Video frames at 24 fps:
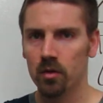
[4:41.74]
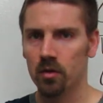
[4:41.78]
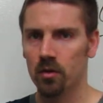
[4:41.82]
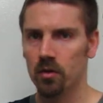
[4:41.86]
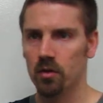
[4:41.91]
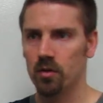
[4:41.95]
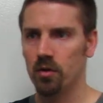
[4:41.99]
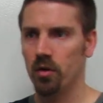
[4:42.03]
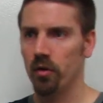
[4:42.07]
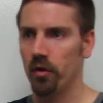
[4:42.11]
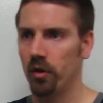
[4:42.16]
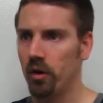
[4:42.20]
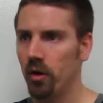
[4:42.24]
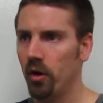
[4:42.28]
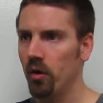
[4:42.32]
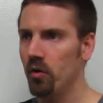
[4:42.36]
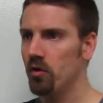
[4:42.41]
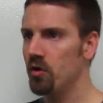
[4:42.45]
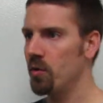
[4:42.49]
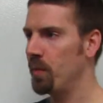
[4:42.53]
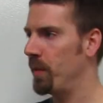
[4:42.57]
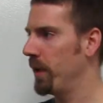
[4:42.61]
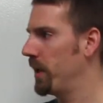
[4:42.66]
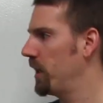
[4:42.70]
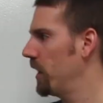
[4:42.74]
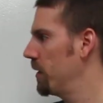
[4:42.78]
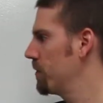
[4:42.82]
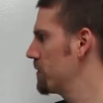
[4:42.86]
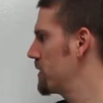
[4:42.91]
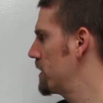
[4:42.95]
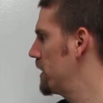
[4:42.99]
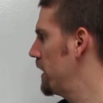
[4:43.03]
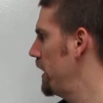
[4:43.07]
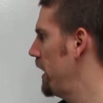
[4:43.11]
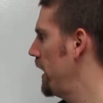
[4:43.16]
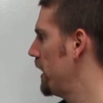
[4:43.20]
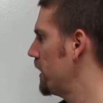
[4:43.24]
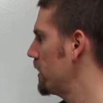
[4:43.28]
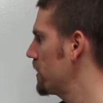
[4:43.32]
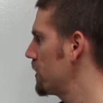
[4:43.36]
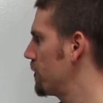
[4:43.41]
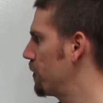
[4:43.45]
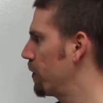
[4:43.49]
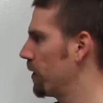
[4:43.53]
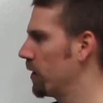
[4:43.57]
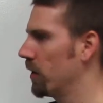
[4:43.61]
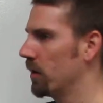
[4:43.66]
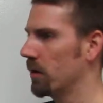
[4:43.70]
So the coach becomes the
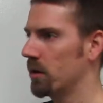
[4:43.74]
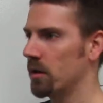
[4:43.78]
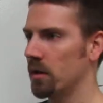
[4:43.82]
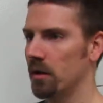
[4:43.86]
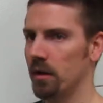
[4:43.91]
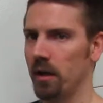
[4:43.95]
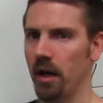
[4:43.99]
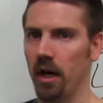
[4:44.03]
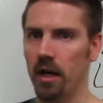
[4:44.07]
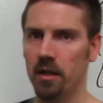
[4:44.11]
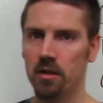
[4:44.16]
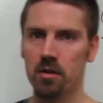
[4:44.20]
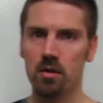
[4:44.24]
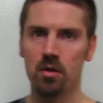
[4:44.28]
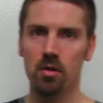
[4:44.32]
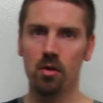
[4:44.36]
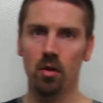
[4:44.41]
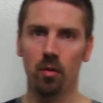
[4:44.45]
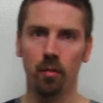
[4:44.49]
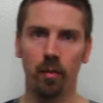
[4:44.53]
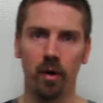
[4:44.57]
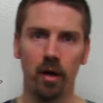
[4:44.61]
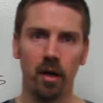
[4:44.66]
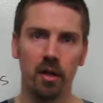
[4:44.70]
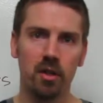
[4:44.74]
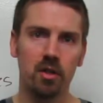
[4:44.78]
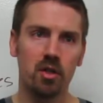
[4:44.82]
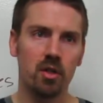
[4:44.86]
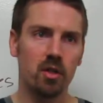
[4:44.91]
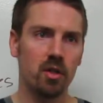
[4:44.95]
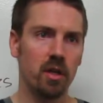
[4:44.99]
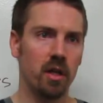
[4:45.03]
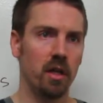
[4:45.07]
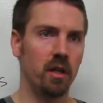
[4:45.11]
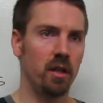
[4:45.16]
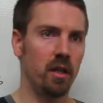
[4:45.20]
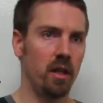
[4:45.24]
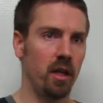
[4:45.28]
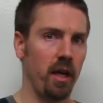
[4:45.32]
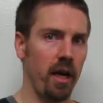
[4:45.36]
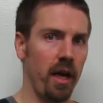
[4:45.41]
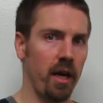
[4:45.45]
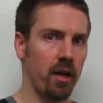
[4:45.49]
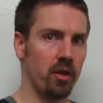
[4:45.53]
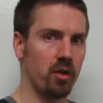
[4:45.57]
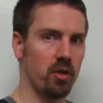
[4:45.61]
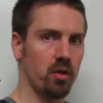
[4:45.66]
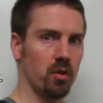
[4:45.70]
expert not so much in the
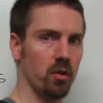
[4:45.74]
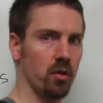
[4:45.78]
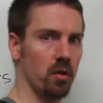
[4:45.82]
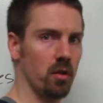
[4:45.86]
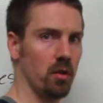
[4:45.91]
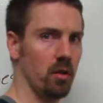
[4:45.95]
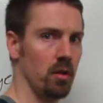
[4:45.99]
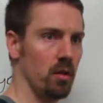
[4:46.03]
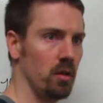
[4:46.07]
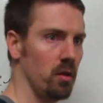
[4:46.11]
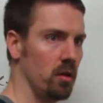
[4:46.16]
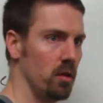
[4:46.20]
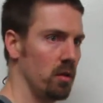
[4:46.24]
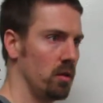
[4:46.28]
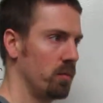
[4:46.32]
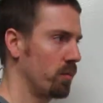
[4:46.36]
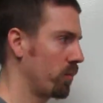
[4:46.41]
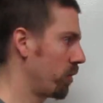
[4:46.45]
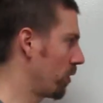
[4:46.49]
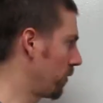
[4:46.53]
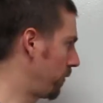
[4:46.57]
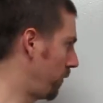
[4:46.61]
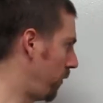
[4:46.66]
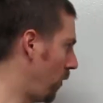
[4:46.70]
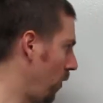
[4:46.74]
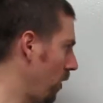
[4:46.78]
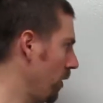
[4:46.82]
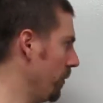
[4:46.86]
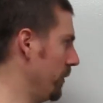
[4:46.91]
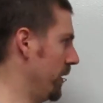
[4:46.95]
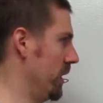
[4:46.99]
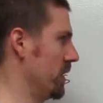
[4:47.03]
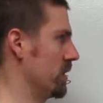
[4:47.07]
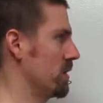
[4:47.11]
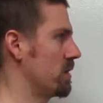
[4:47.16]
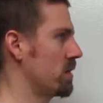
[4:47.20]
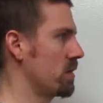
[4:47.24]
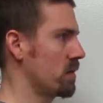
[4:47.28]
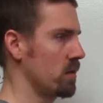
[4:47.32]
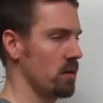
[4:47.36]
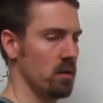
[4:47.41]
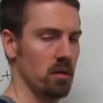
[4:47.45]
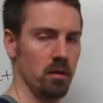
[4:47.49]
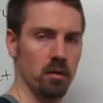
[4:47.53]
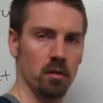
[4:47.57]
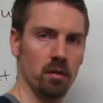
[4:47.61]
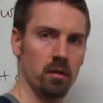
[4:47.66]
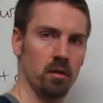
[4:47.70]
actual
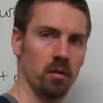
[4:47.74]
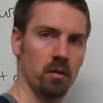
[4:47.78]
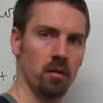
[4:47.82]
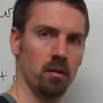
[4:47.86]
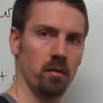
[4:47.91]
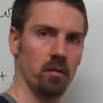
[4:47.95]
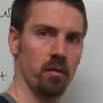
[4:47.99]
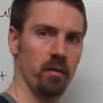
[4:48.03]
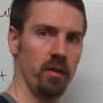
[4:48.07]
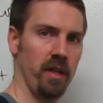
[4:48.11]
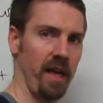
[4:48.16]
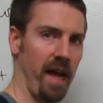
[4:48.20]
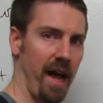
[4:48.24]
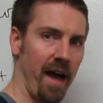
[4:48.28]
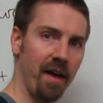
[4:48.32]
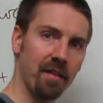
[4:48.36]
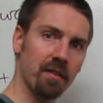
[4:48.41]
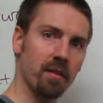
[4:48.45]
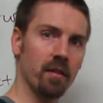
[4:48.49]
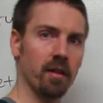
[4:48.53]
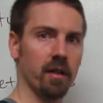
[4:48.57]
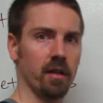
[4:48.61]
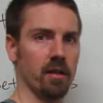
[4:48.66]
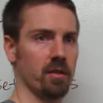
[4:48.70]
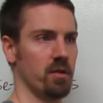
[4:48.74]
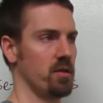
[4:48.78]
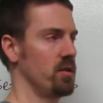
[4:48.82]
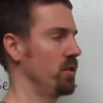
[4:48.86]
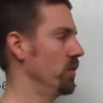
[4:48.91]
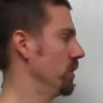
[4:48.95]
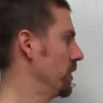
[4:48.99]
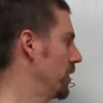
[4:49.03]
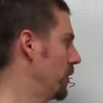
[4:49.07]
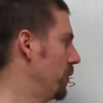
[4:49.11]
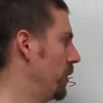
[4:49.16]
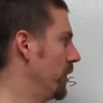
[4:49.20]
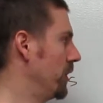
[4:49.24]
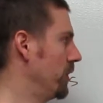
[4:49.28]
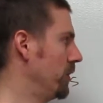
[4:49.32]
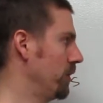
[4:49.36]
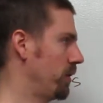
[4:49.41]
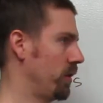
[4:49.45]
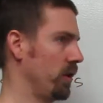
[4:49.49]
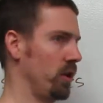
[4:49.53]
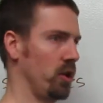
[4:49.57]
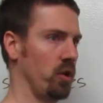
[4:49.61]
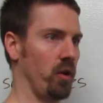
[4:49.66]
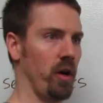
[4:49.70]
performance. The athlete is the only one
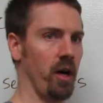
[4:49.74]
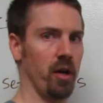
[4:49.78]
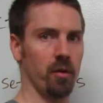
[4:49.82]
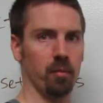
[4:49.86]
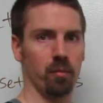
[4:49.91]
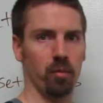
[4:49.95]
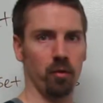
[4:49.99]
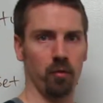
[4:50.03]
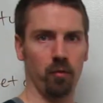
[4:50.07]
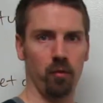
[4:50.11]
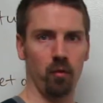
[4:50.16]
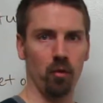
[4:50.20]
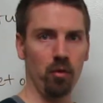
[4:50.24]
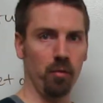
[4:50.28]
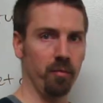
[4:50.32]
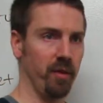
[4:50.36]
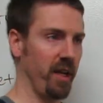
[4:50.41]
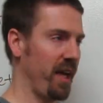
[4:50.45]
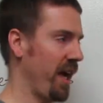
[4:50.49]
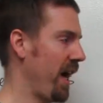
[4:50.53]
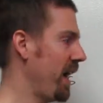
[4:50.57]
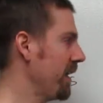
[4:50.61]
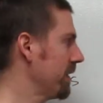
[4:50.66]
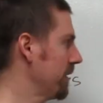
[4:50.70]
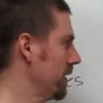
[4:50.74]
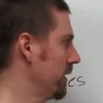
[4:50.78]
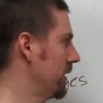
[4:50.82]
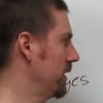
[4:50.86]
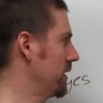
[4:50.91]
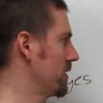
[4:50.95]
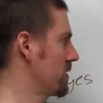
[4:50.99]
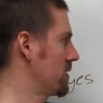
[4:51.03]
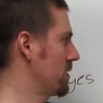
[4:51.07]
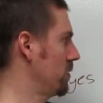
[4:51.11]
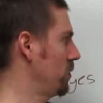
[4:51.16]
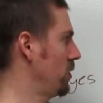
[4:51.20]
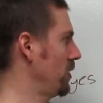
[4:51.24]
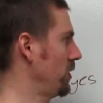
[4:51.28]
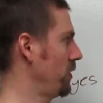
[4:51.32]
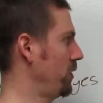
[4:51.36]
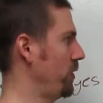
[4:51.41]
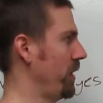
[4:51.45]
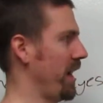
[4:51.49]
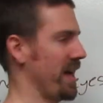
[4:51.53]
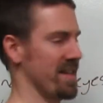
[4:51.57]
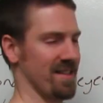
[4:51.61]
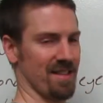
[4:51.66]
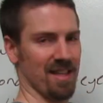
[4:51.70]
who can go out and perform. The athlete is the one
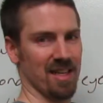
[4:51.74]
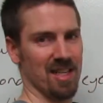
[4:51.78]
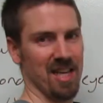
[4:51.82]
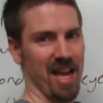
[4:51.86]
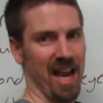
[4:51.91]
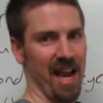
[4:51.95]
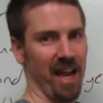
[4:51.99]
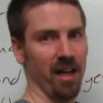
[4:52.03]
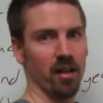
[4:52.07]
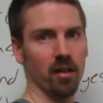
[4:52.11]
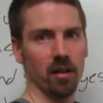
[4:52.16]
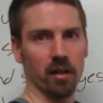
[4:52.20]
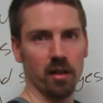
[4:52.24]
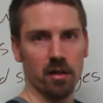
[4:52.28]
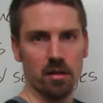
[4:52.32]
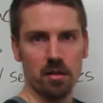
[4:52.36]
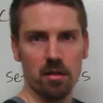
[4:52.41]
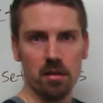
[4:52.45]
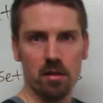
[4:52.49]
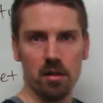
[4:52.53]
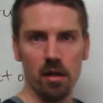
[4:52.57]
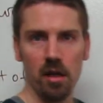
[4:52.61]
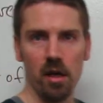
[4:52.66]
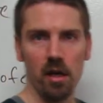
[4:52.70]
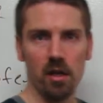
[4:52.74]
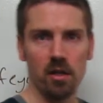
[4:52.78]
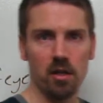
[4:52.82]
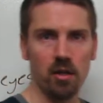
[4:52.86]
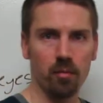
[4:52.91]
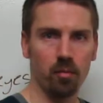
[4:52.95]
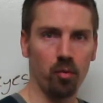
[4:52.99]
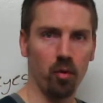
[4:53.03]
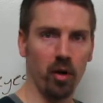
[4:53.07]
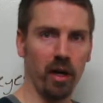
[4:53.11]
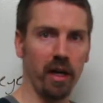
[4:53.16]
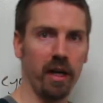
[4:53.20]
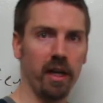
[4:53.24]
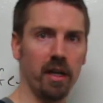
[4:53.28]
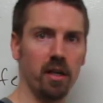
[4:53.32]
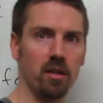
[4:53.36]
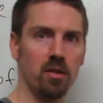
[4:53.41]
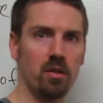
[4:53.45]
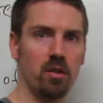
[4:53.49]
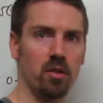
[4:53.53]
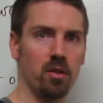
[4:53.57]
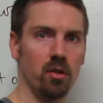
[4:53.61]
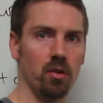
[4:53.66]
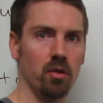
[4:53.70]
who has the talents to bring
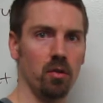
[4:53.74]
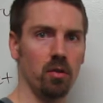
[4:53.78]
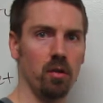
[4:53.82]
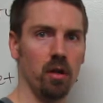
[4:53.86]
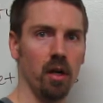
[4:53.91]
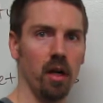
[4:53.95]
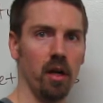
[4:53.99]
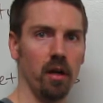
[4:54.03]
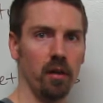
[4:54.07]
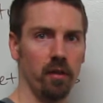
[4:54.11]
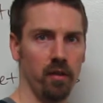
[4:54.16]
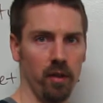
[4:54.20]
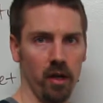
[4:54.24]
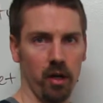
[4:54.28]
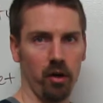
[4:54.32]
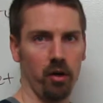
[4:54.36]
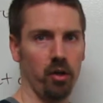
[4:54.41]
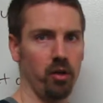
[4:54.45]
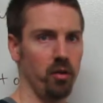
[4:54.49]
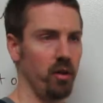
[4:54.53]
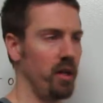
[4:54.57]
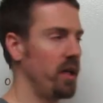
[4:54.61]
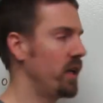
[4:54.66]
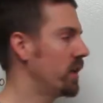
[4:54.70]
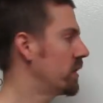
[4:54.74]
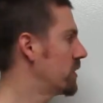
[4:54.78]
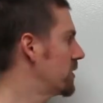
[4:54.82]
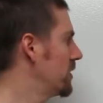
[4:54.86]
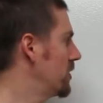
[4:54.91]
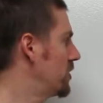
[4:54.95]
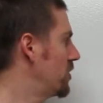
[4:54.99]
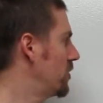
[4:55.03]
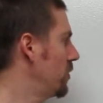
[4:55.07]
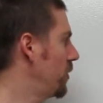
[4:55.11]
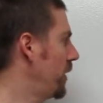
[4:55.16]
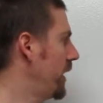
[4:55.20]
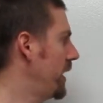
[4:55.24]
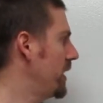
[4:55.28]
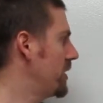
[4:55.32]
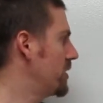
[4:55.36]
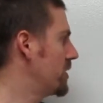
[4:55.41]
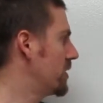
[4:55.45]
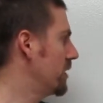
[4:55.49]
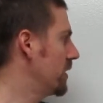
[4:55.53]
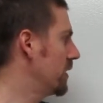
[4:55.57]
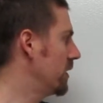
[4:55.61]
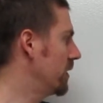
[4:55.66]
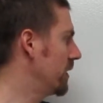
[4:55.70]
into their unique
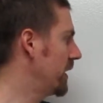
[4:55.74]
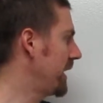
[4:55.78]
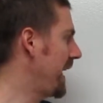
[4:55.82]
situation.